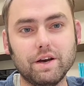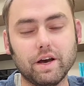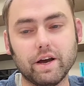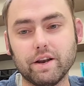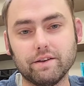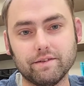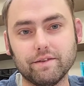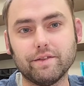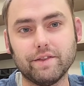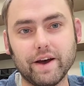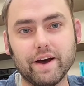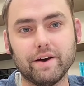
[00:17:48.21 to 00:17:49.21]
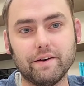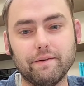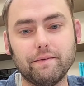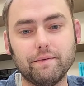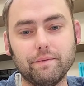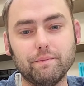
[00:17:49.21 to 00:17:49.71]
And
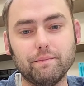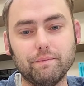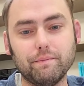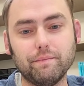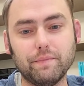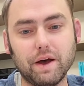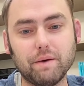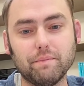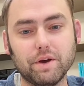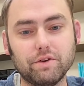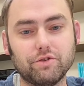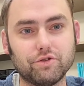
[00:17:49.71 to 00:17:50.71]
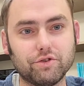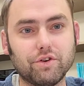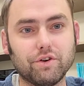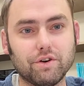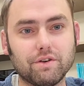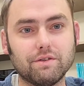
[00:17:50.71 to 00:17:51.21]
that made
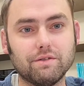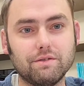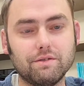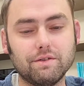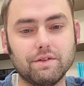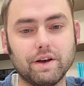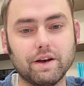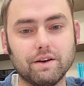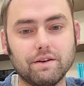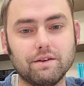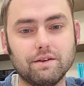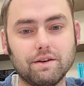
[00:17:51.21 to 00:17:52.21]
sure that